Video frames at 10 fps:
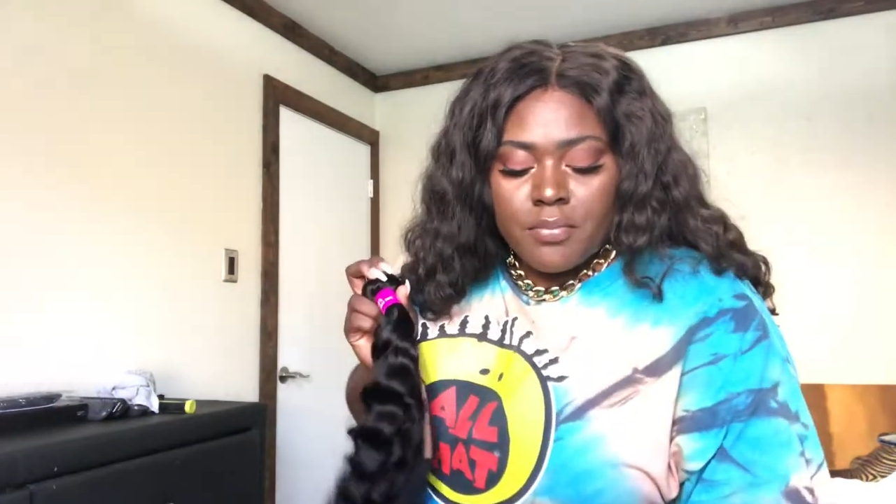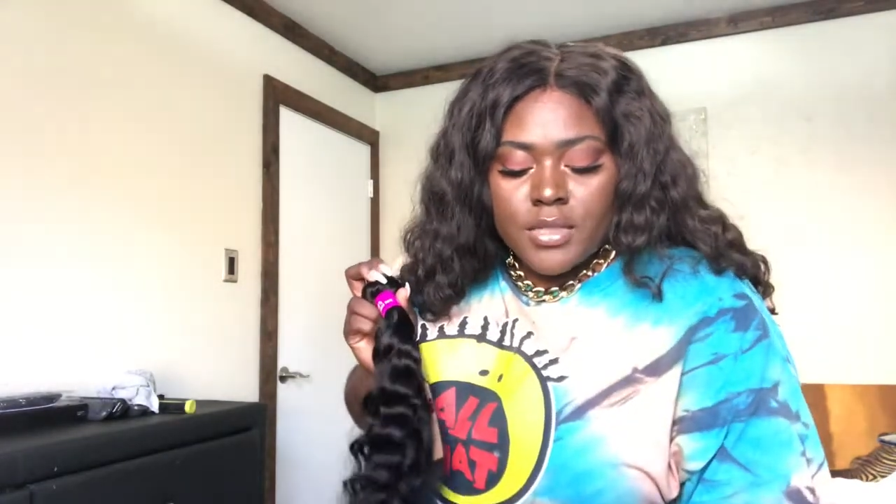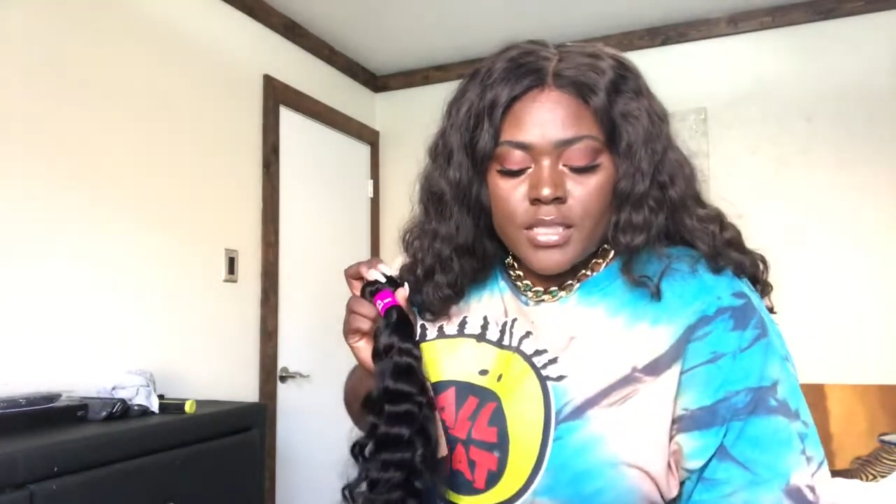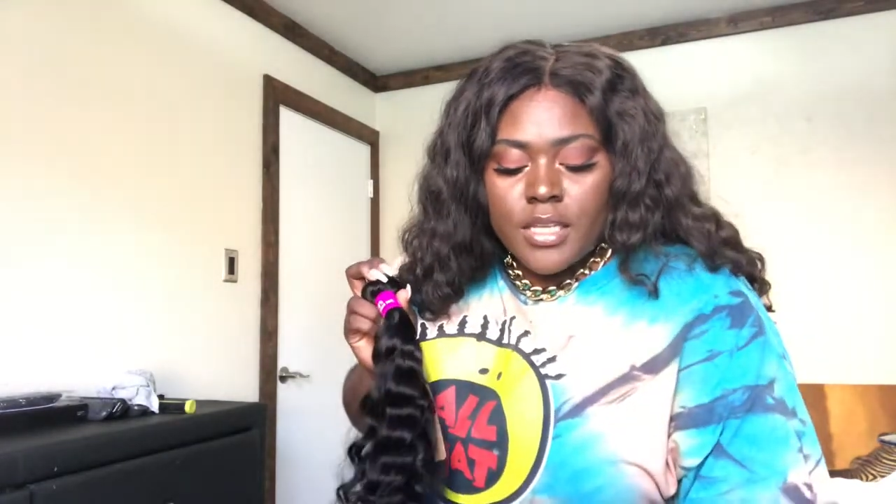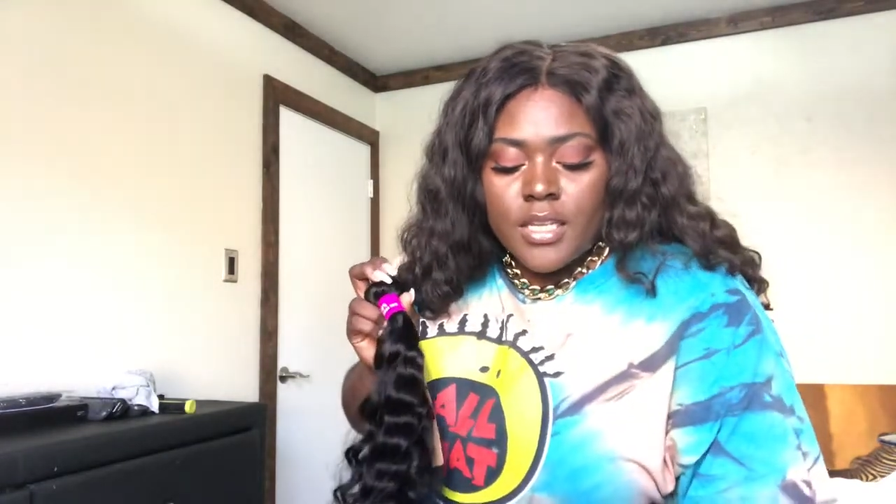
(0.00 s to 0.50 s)

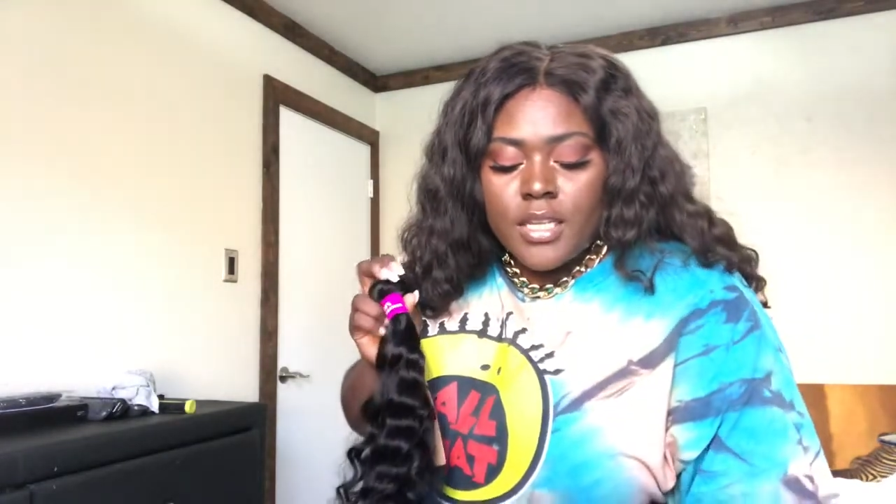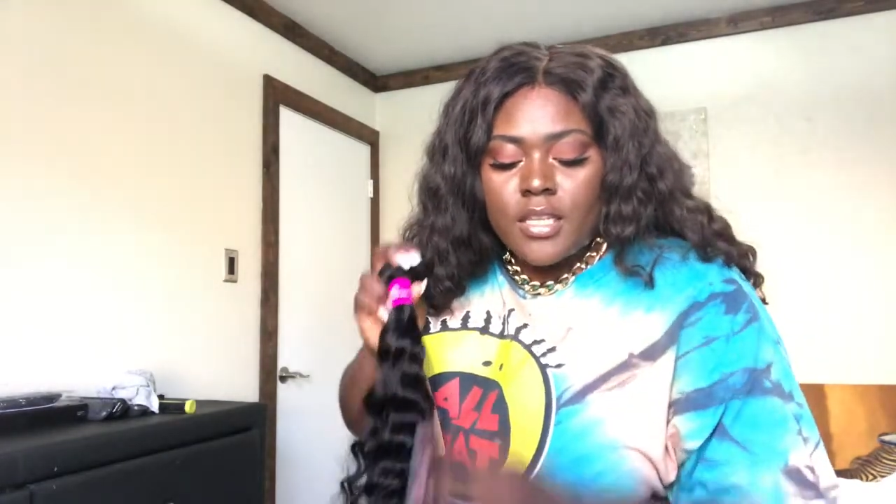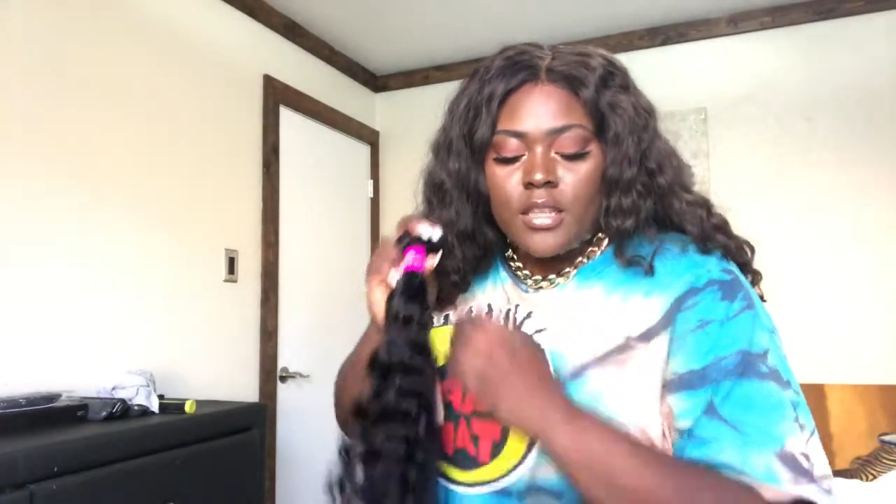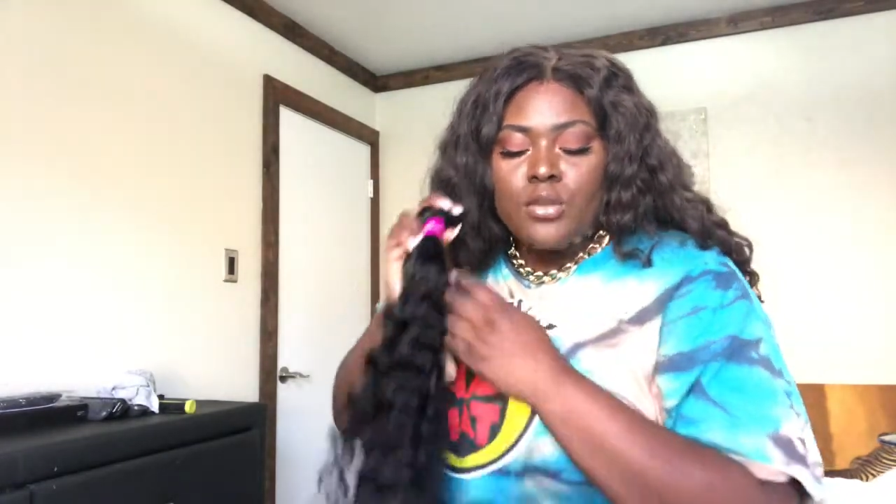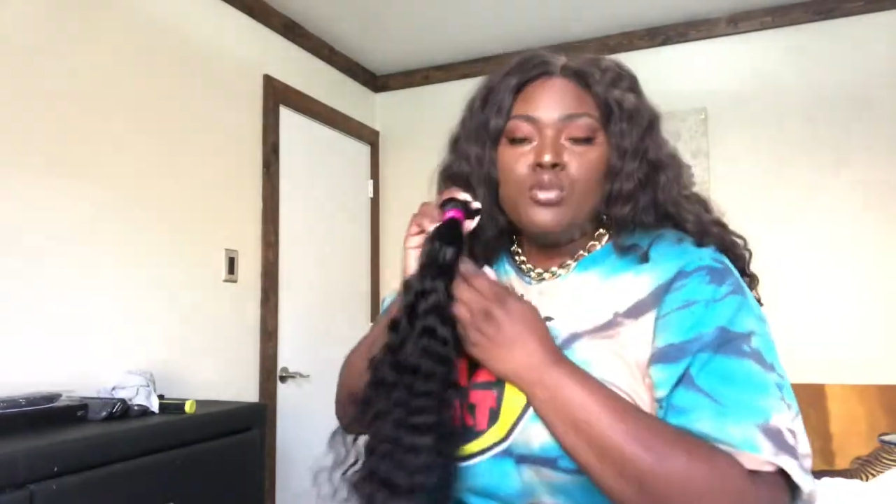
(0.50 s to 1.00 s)

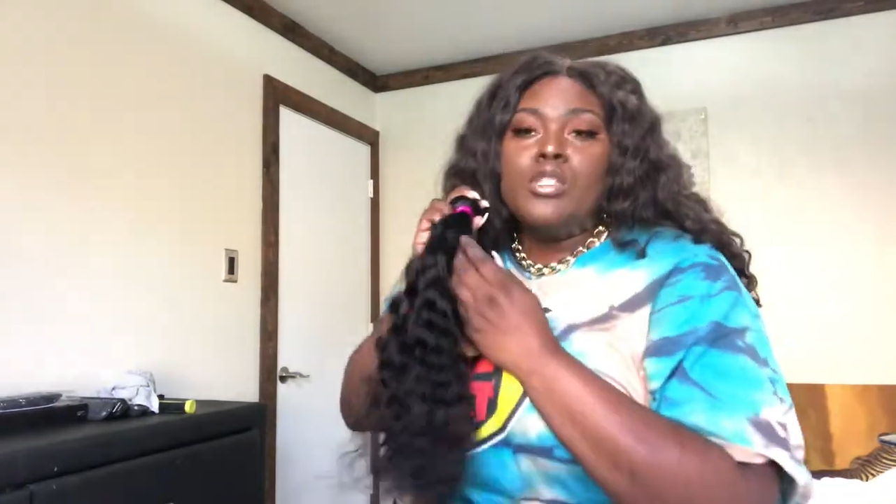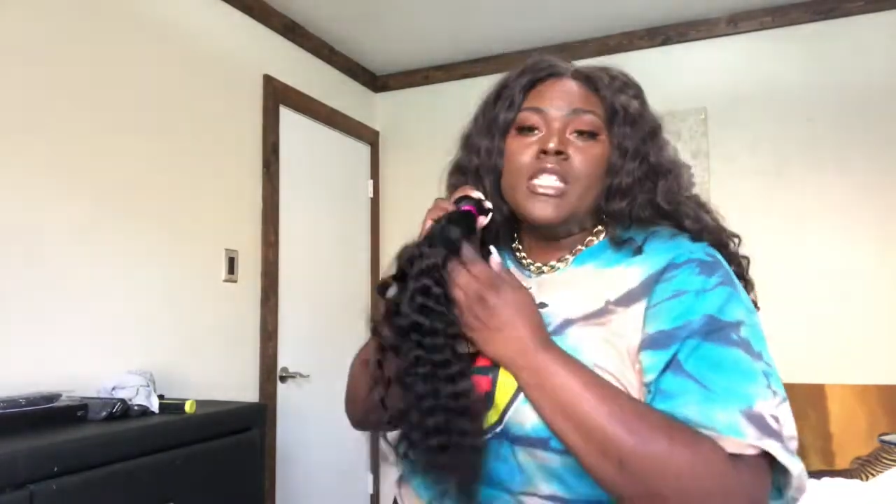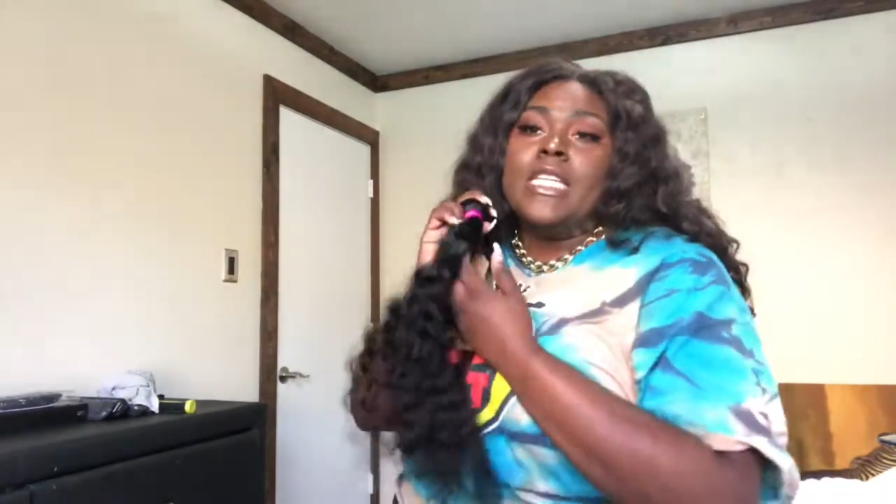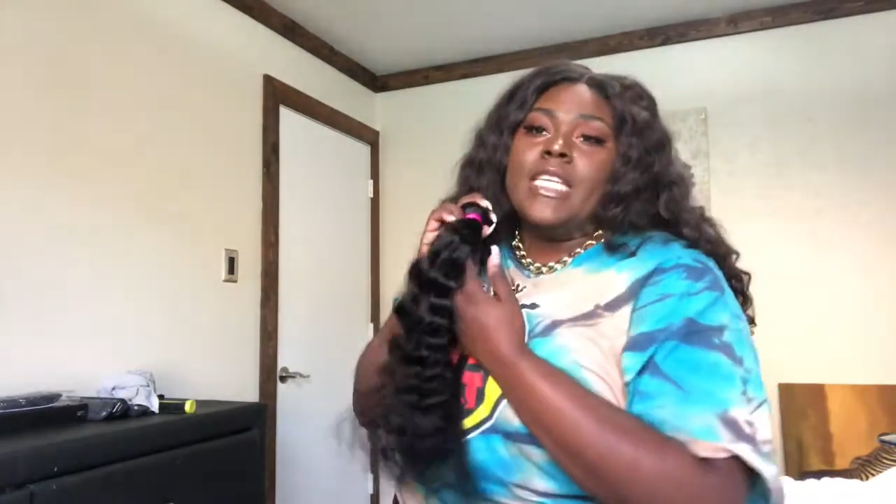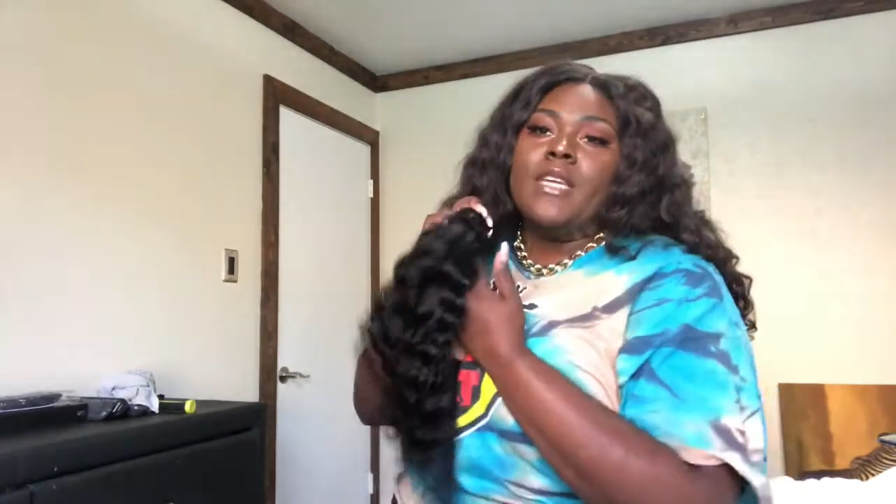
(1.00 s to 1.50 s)
Brazilian loose
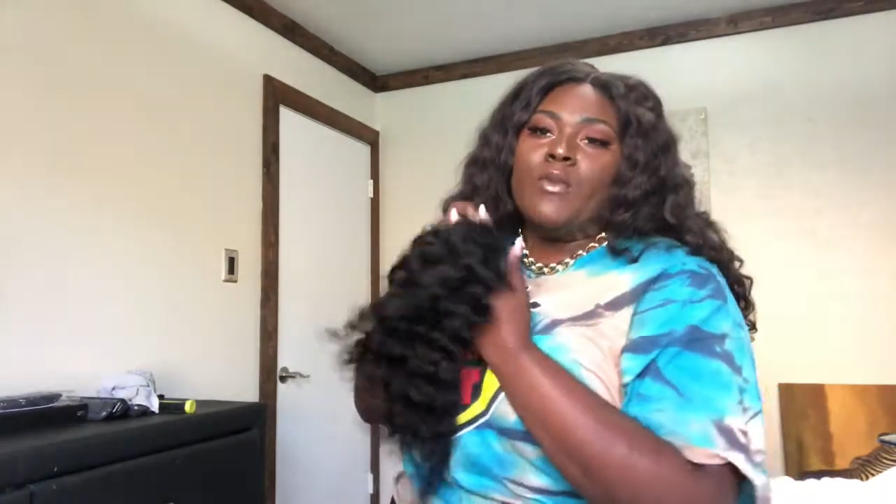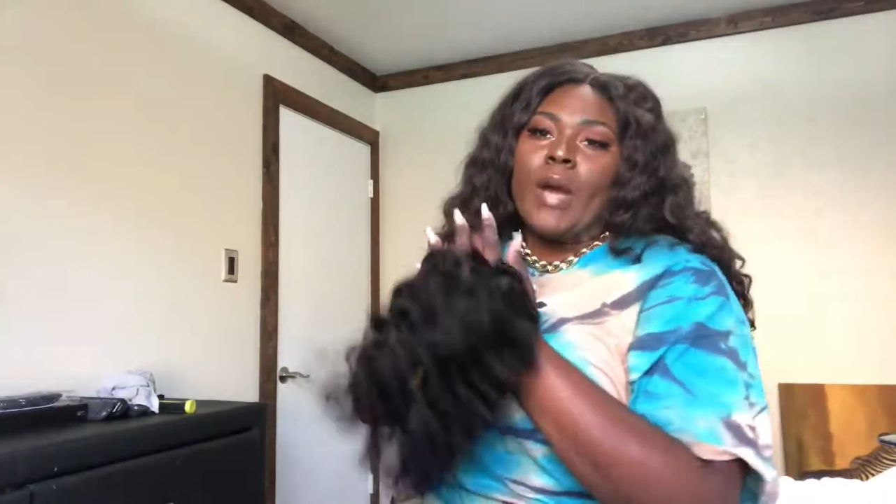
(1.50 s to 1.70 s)
deep